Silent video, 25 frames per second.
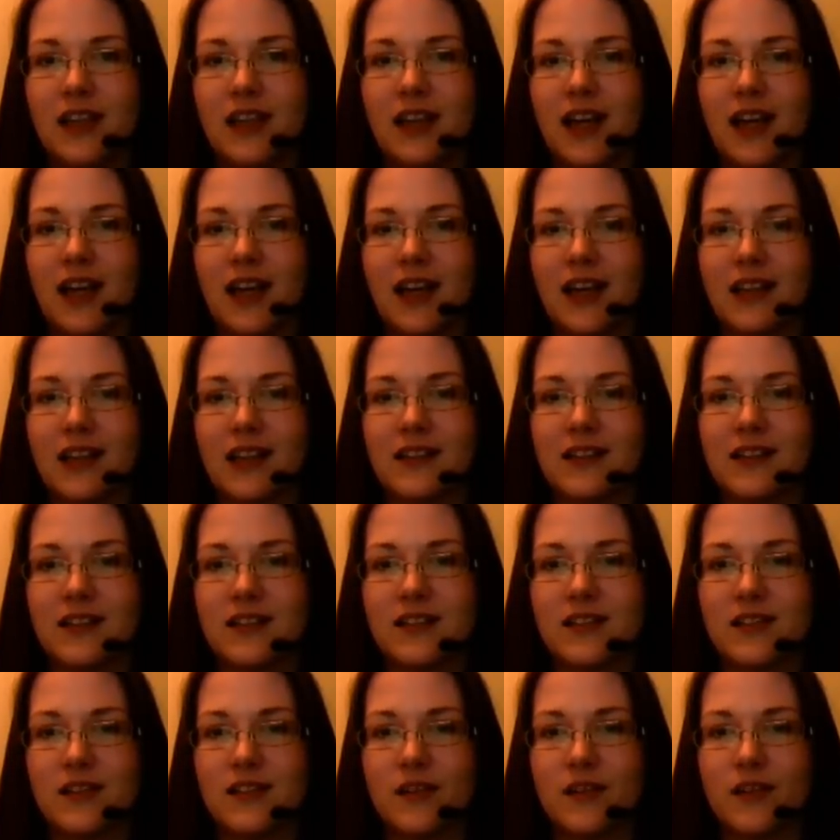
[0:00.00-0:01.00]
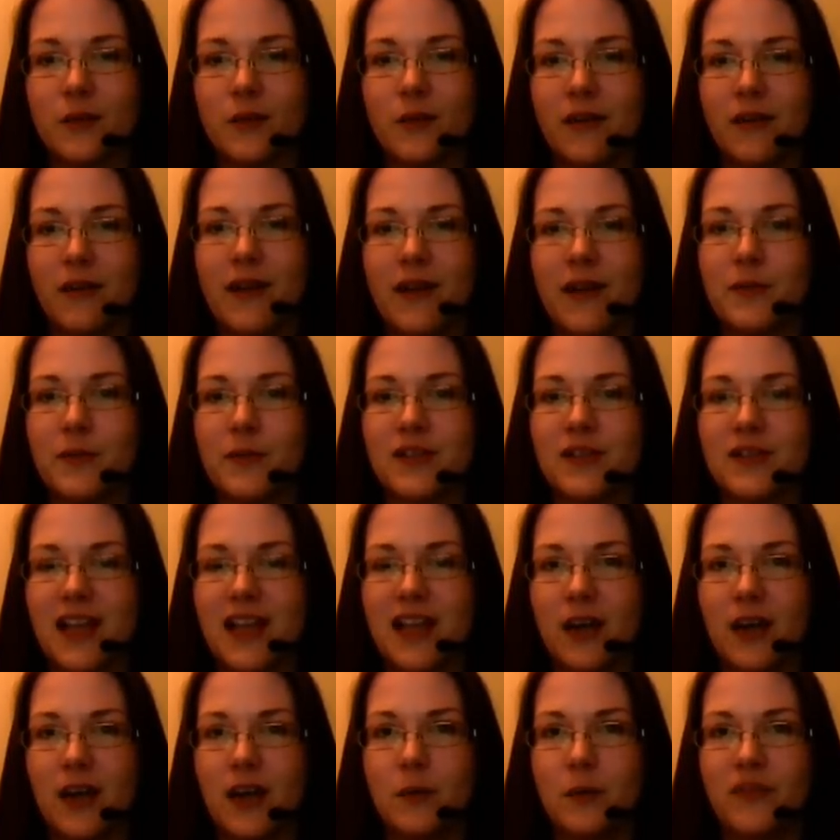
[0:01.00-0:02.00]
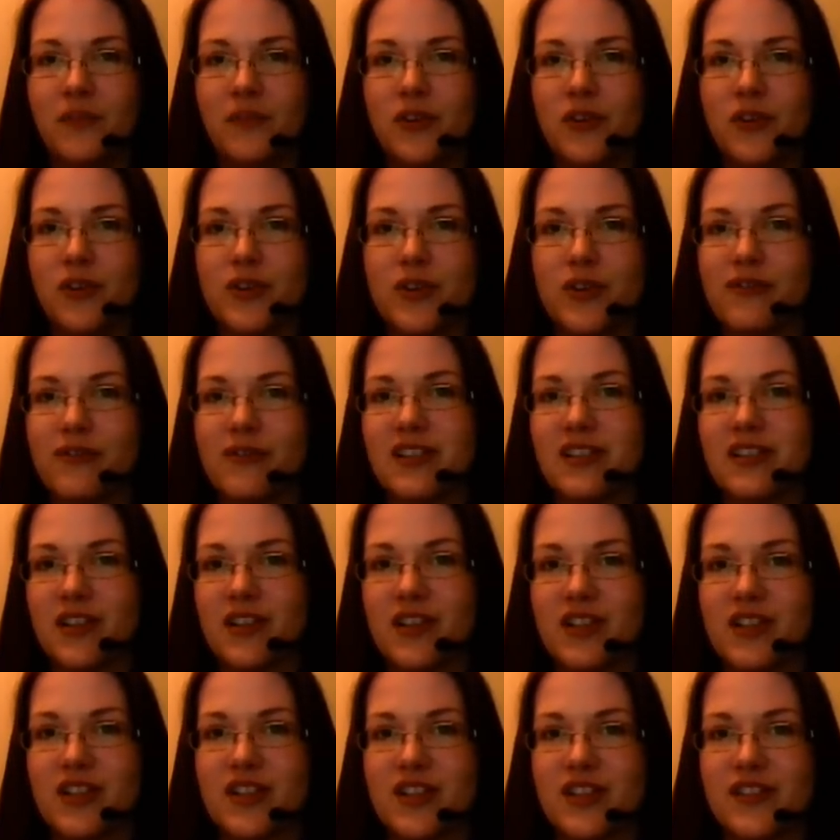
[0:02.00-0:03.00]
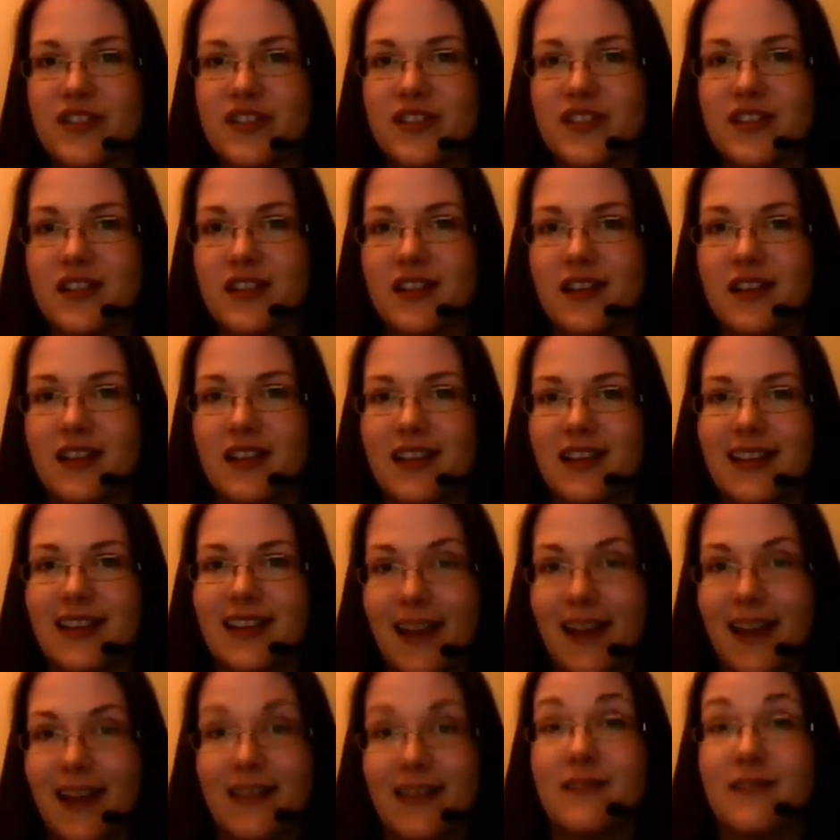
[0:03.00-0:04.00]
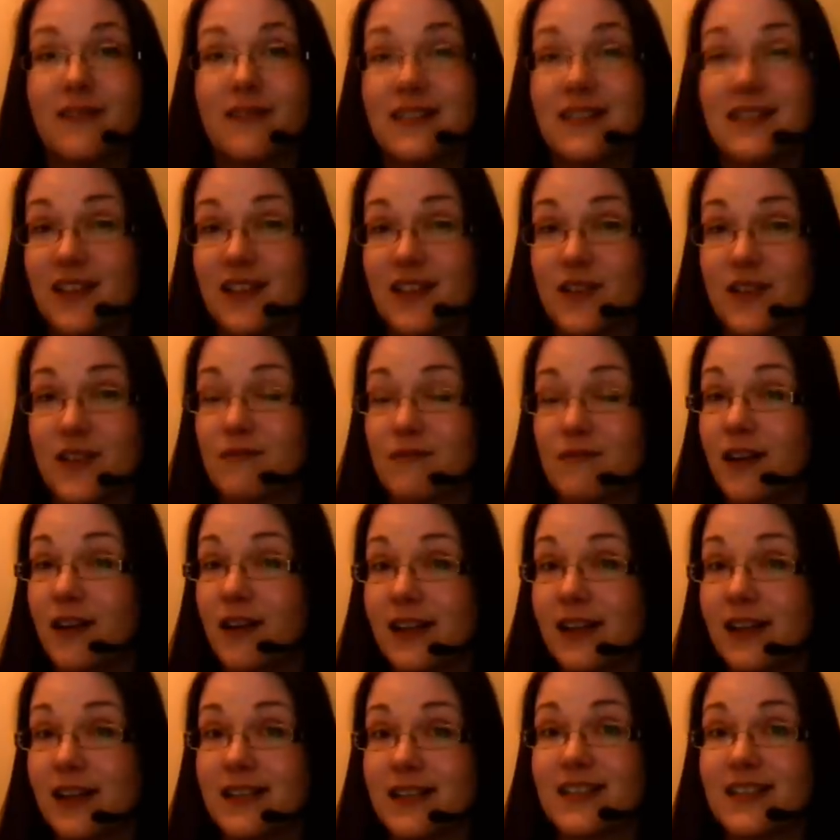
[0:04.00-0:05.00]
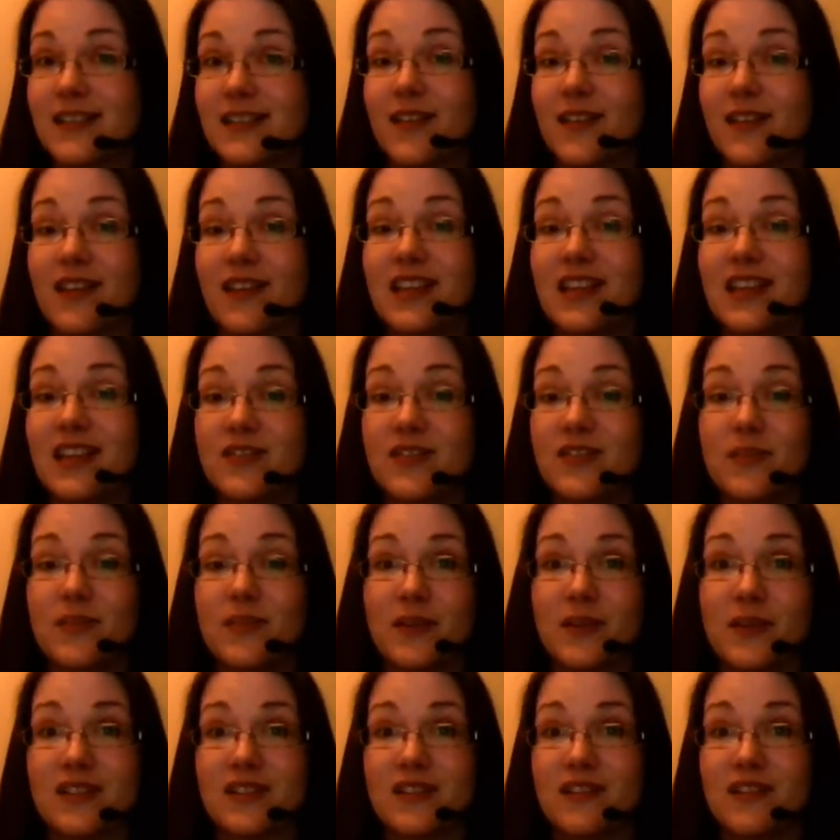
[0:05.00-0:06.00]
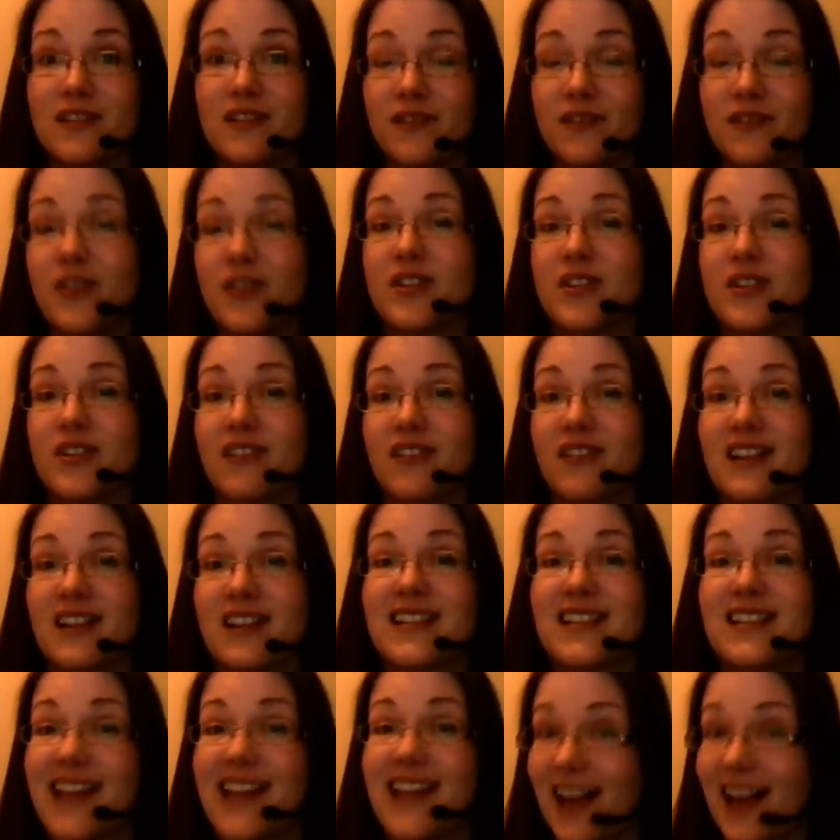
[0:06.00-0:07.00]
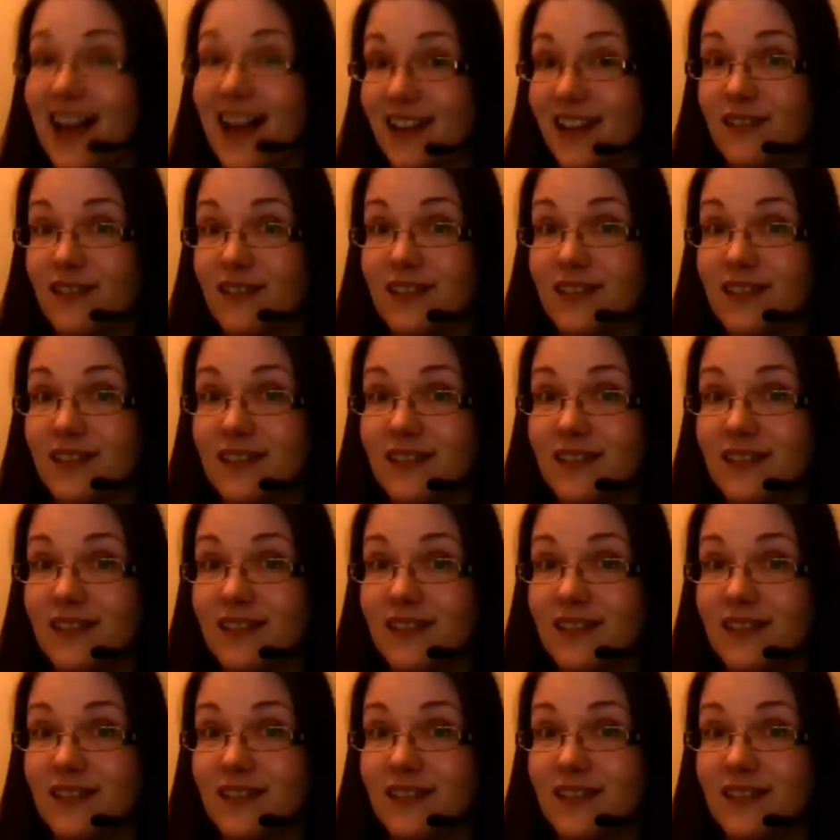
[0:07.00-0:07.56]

and that we're able to help future researchers get their research right so that the history books of the future are actually accurate?